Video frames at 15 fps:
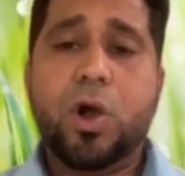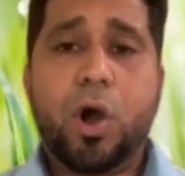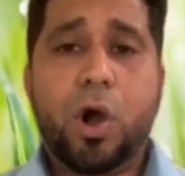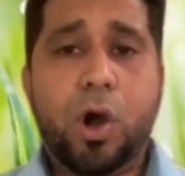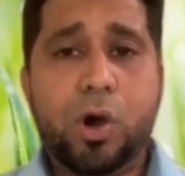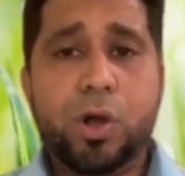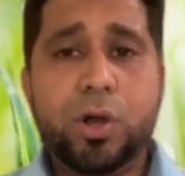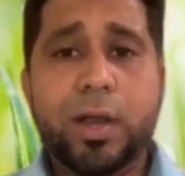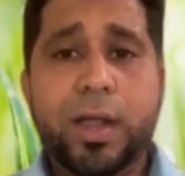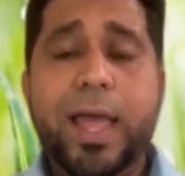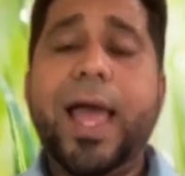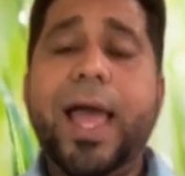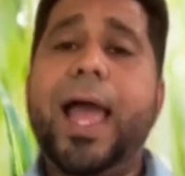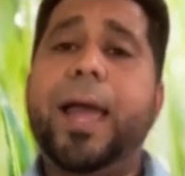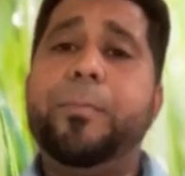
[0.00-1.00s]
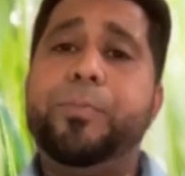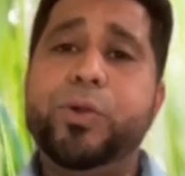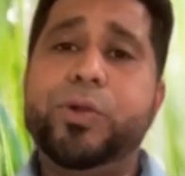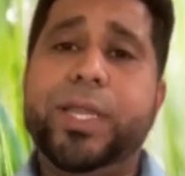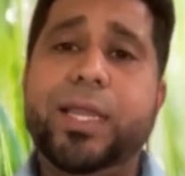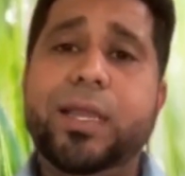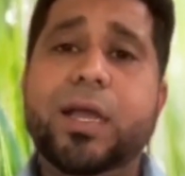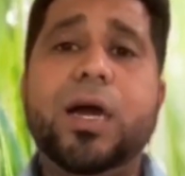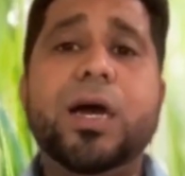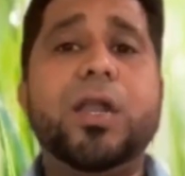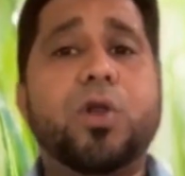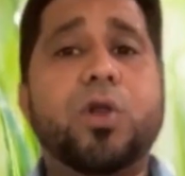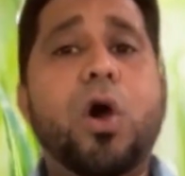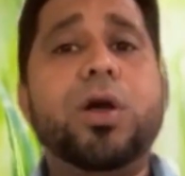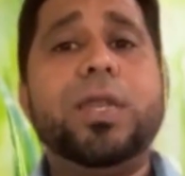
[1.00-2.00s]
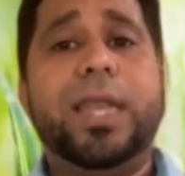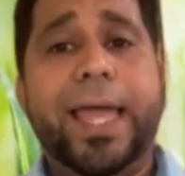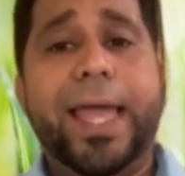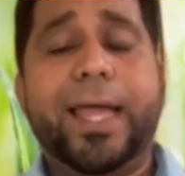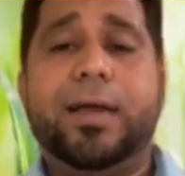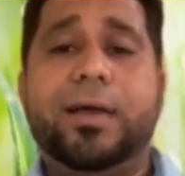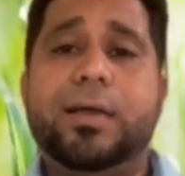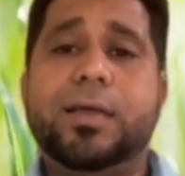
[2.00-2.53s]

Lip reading: or amputating a wrong leg